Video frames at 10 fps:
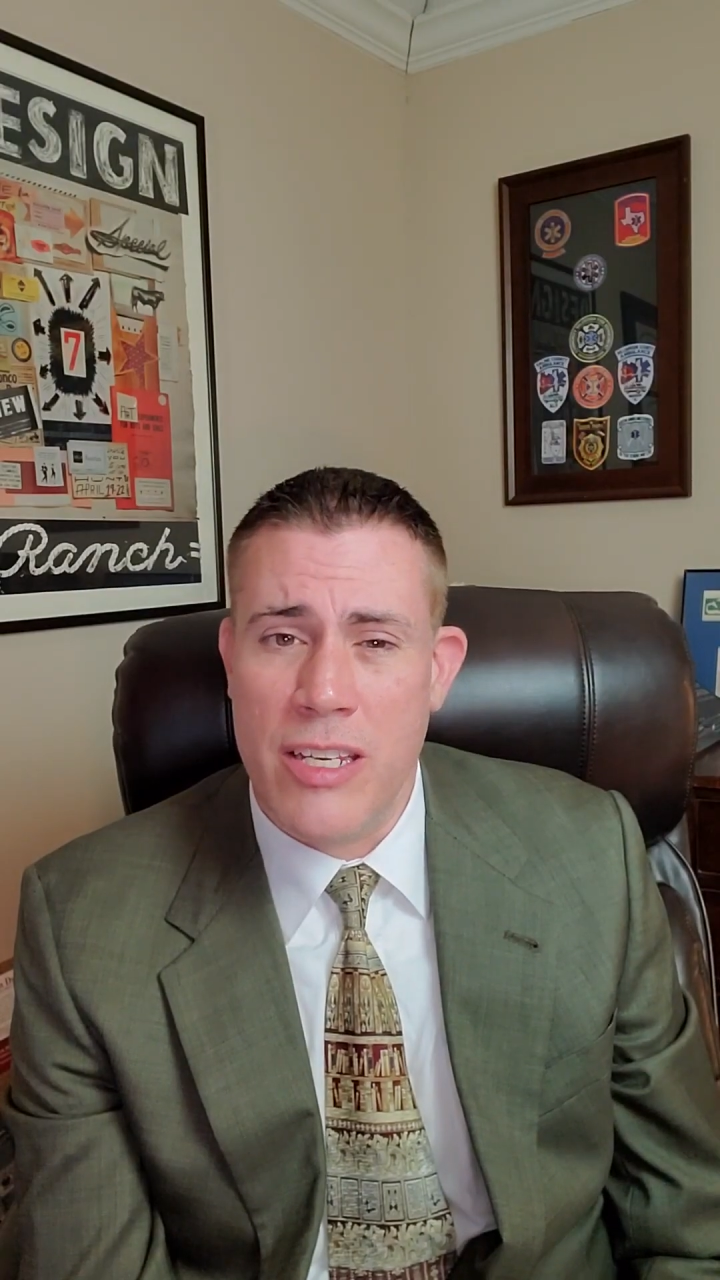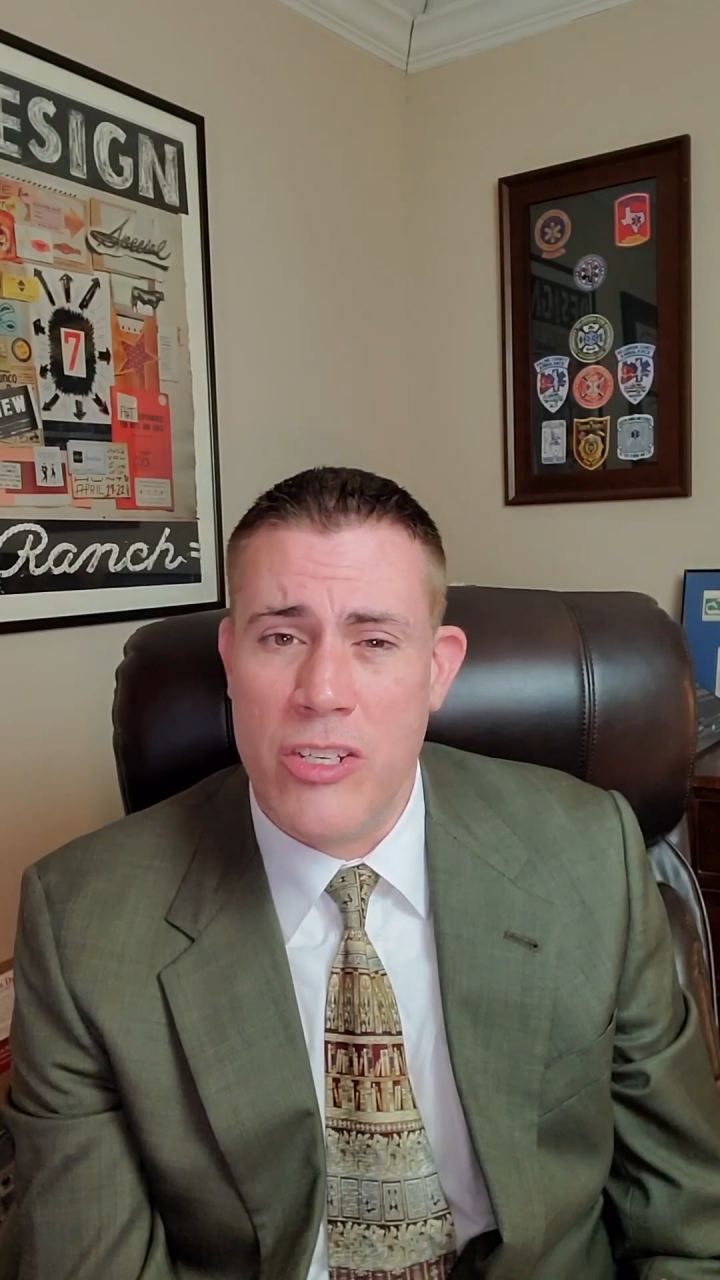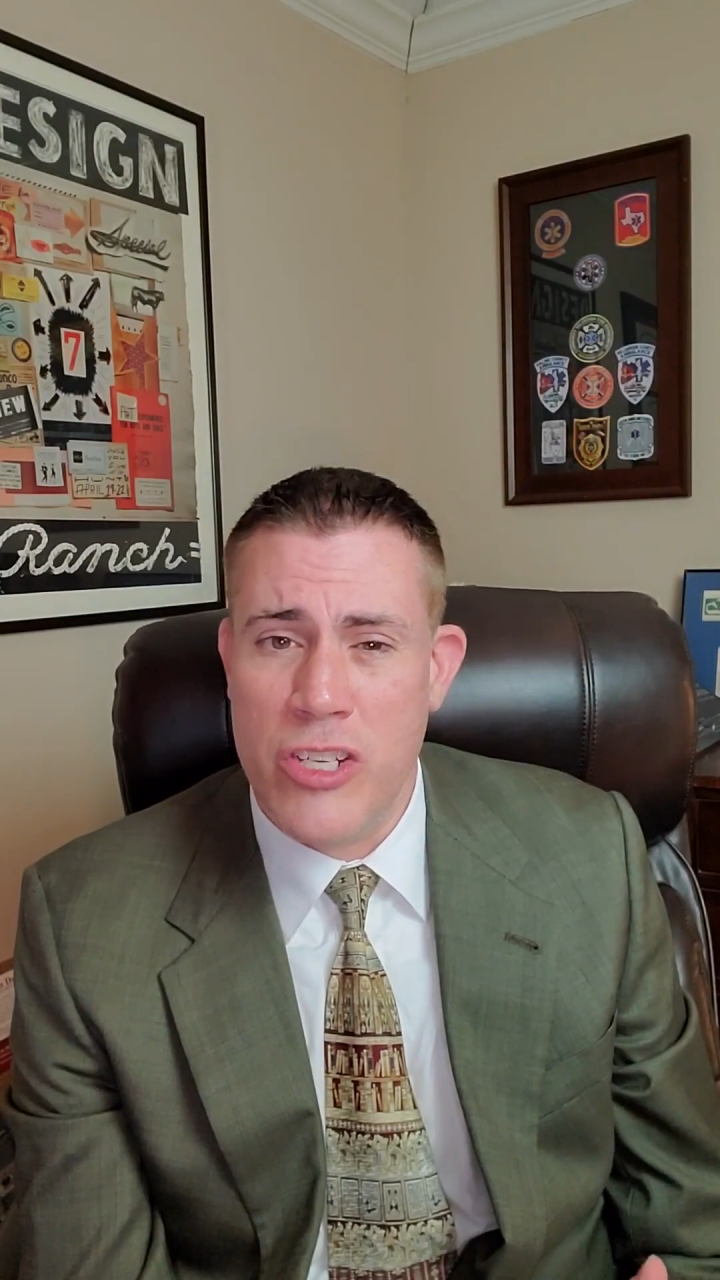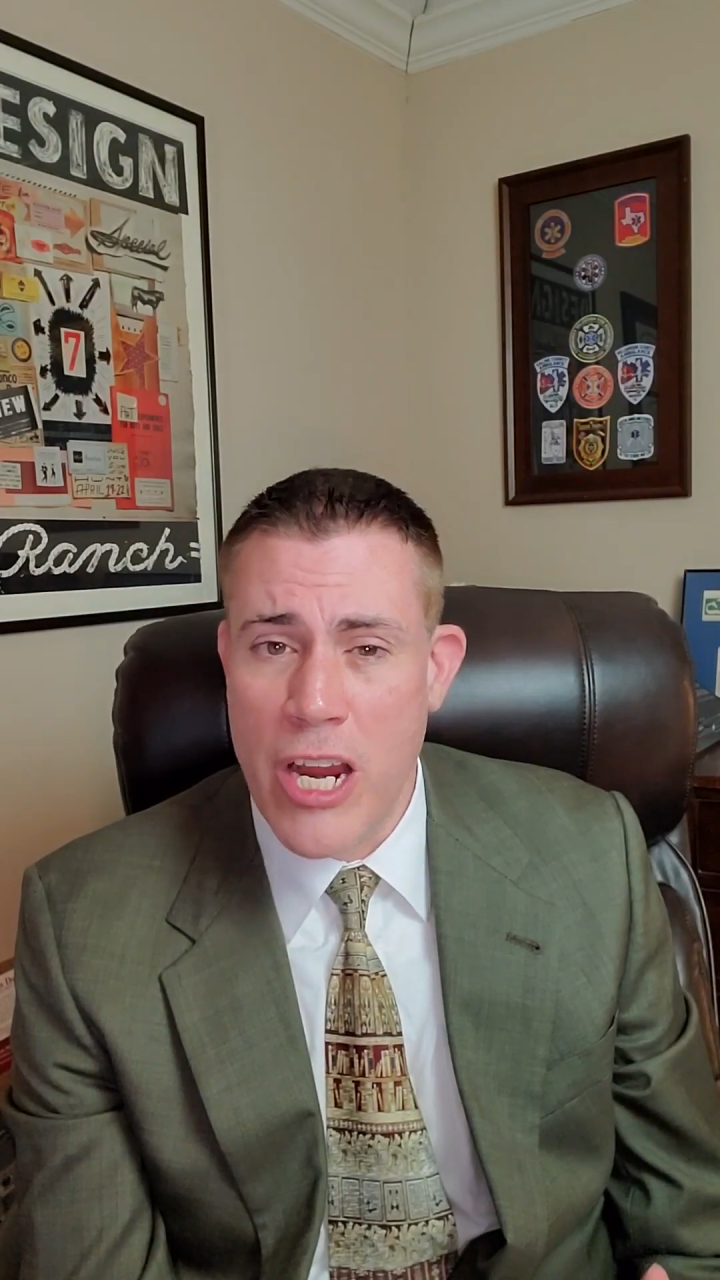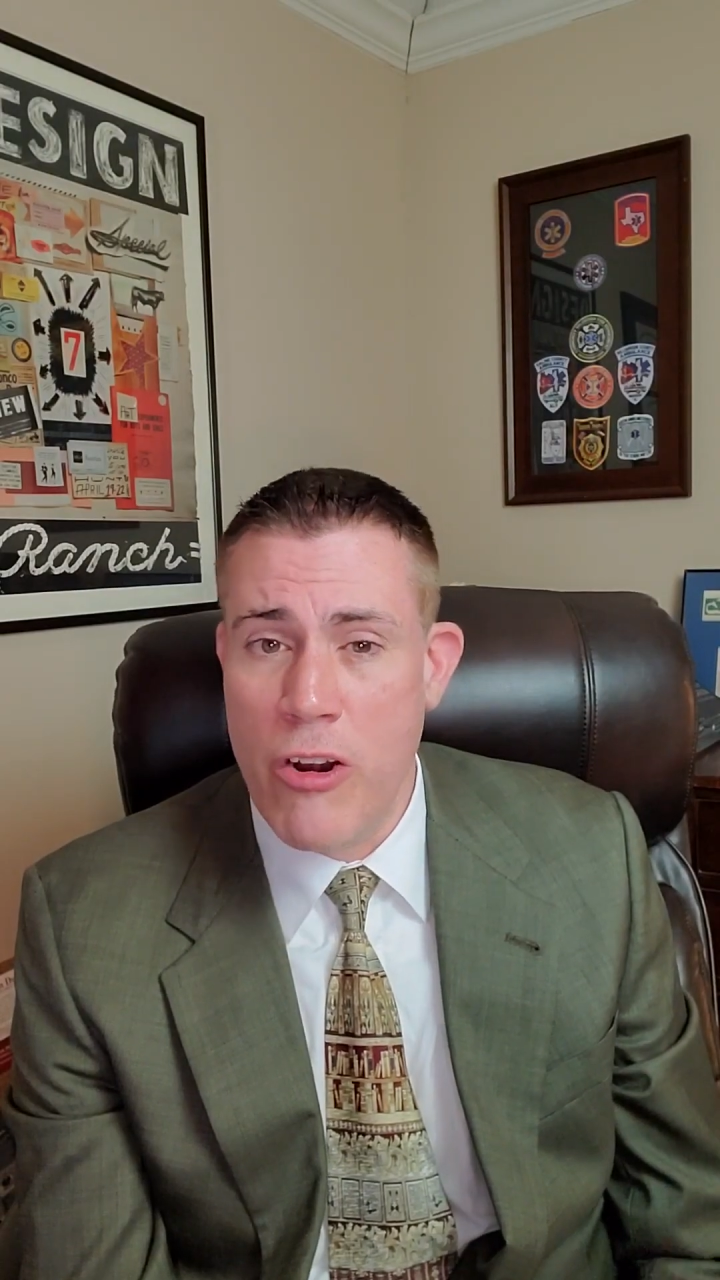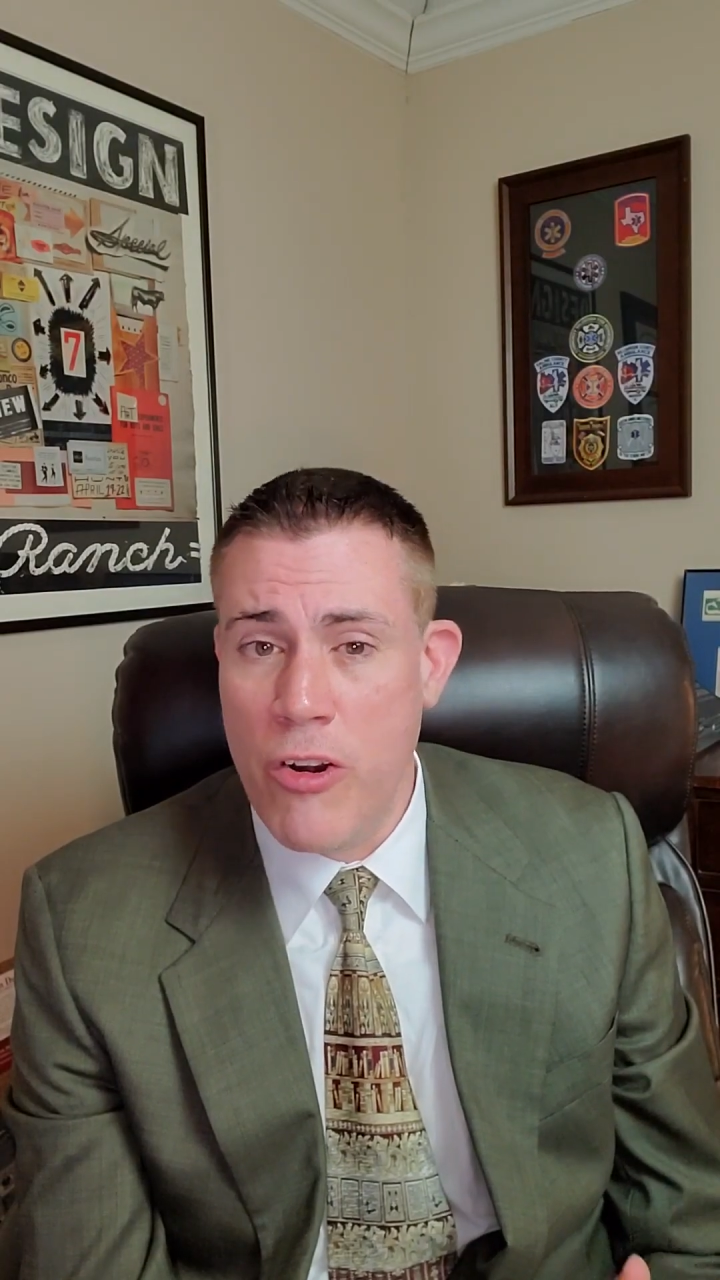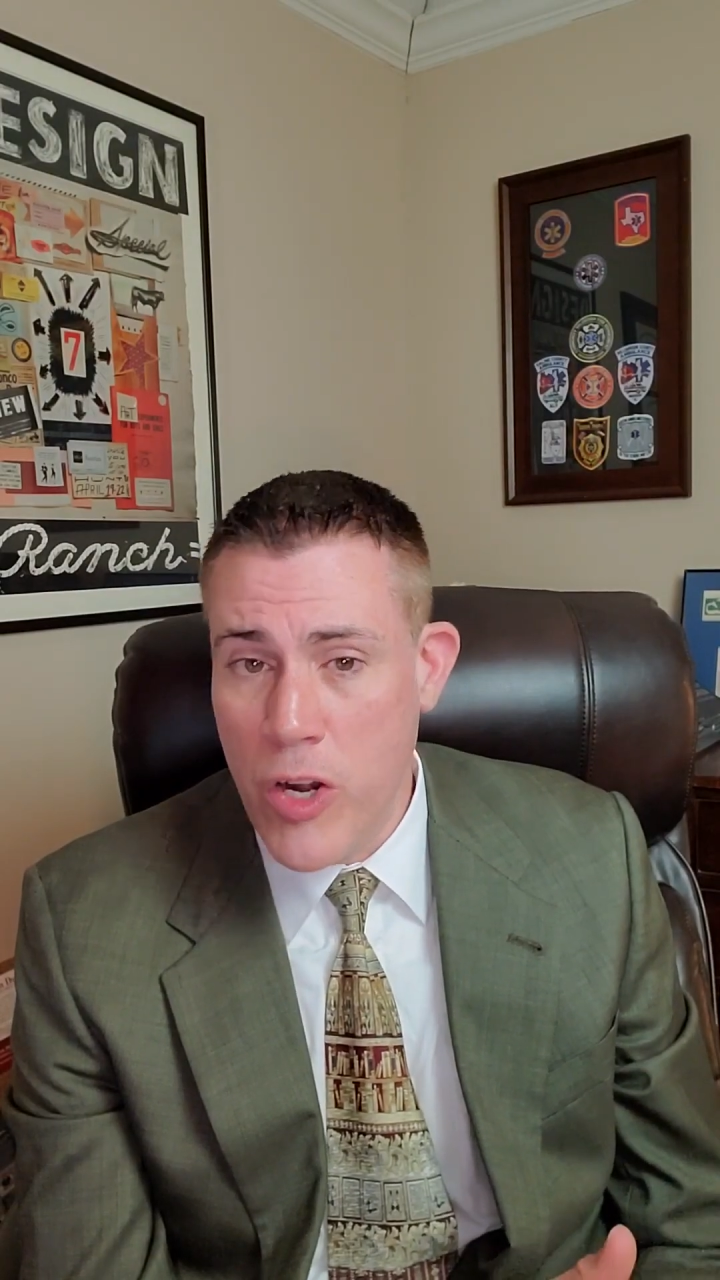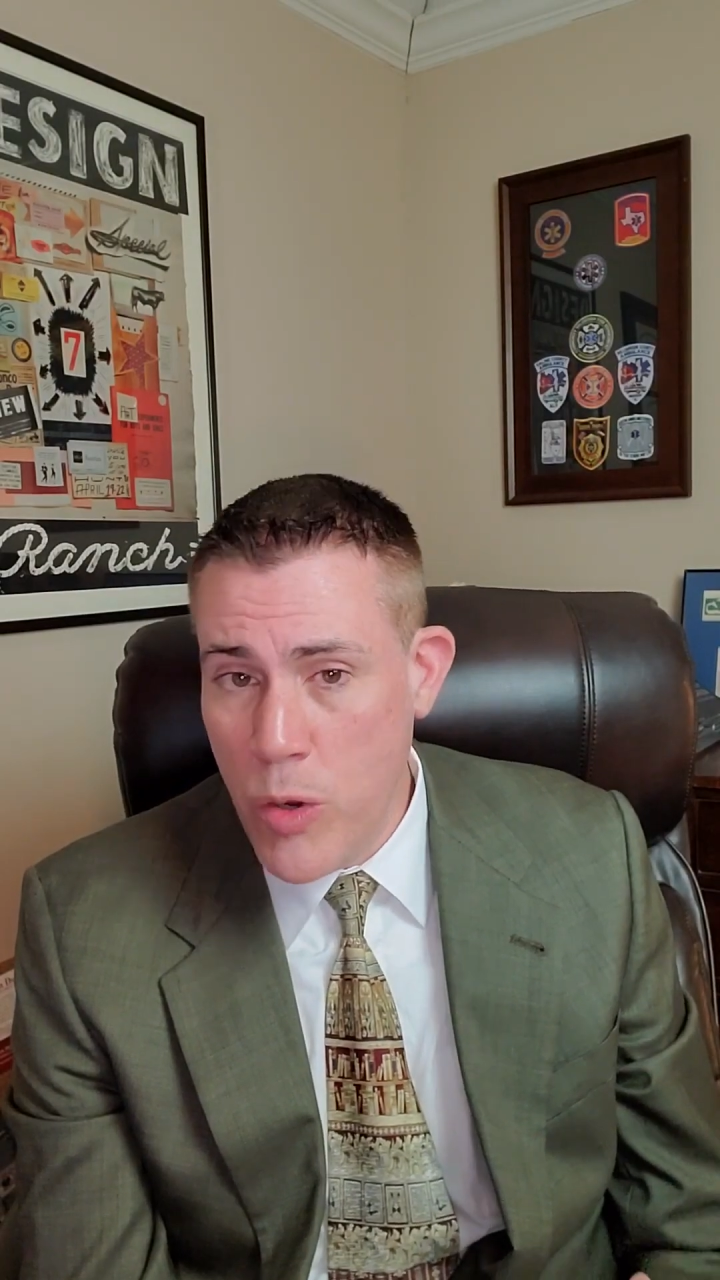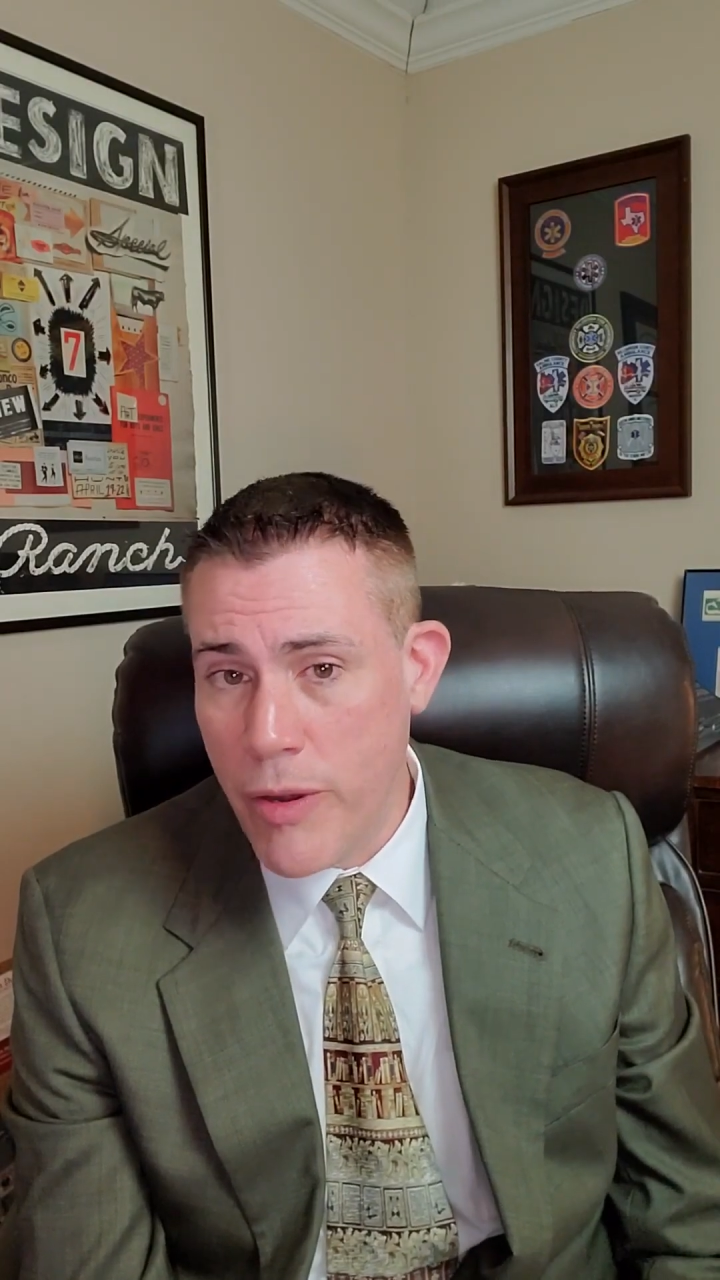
share new